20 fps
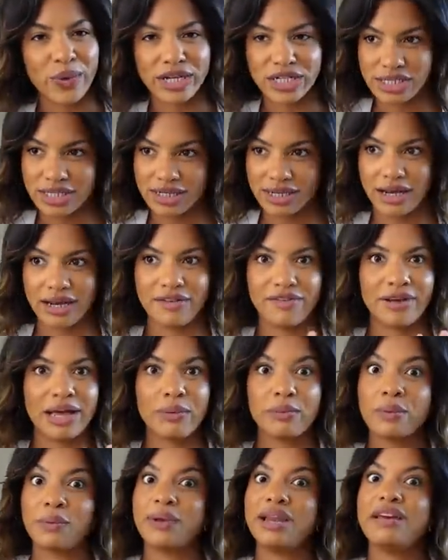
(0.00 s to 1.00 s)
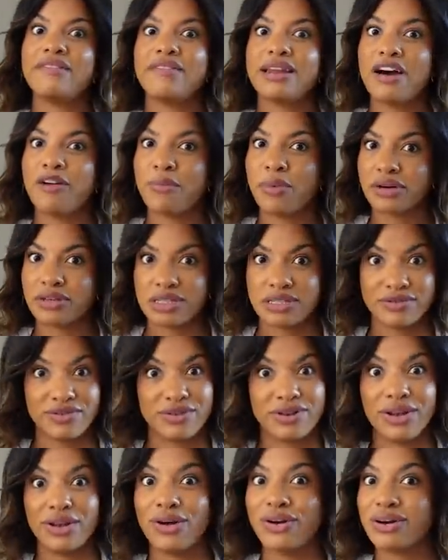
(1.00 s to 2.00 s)
We're just kind of like, we were living out of boxes
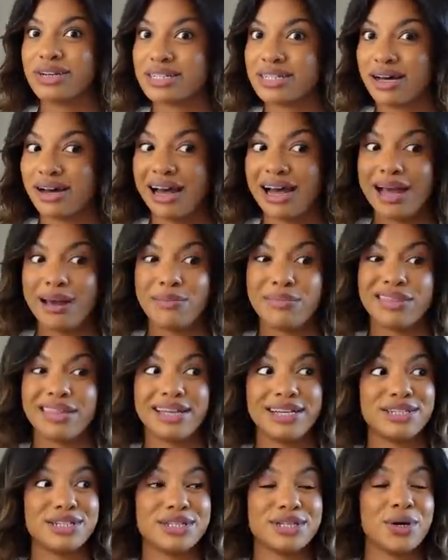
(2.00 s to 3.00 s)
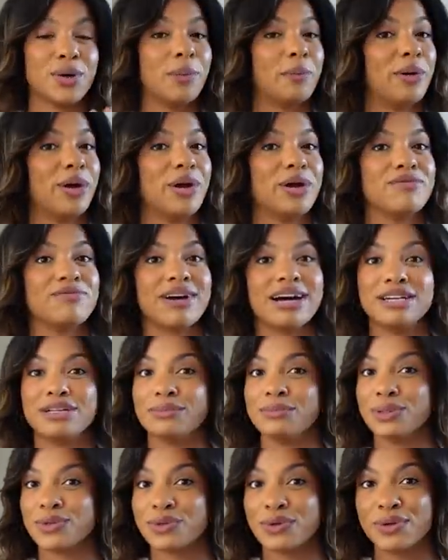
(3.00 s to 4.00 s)
for a long time. Things just got put in
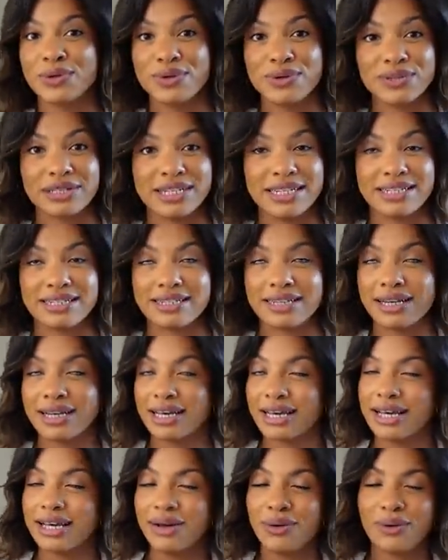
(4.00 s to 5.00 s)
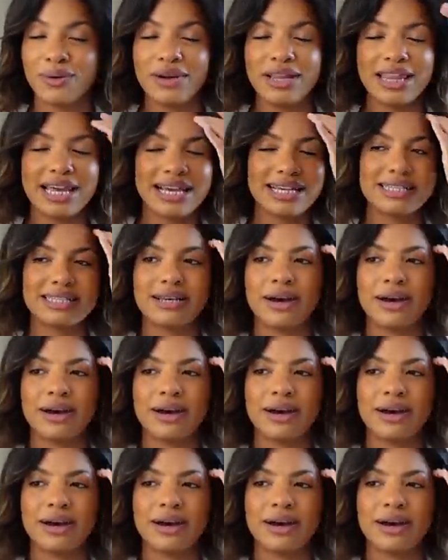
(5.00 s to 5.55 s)
random drawers and all of this.